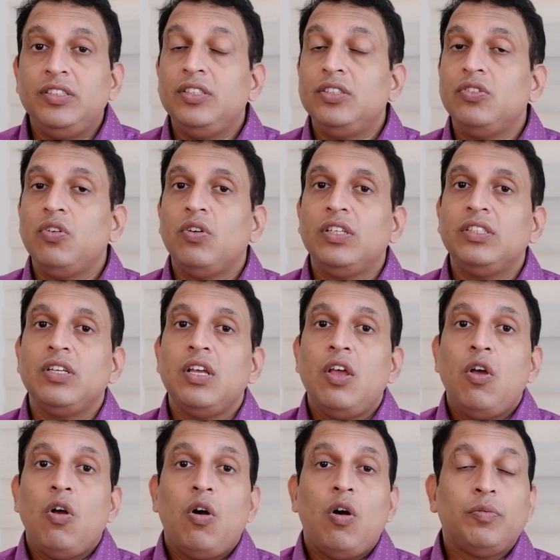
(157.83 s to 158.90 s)
This is known as
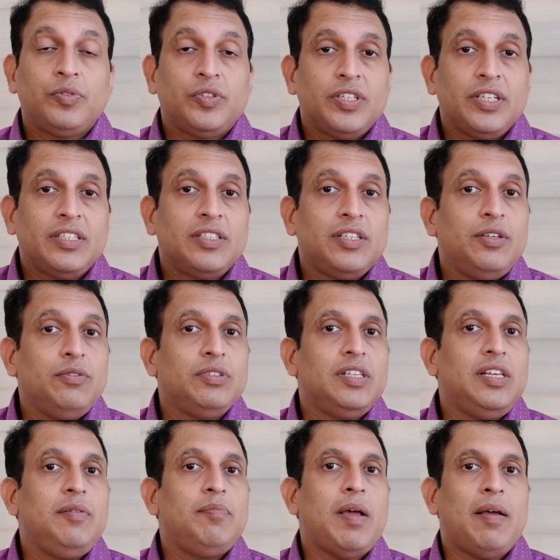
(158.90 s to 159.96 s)
obstructive
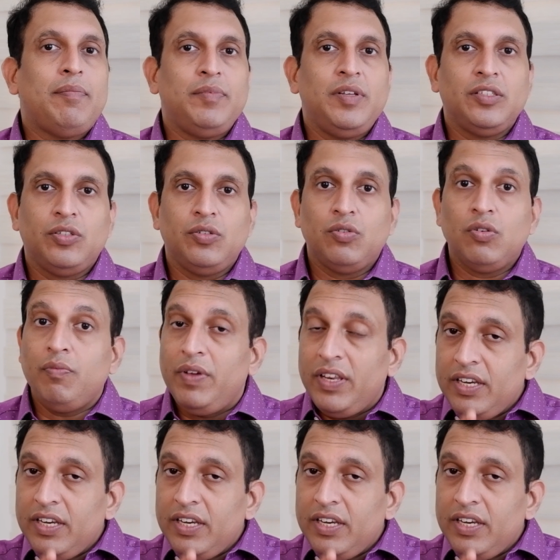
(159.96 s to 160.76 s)
sleep apnea syndrome.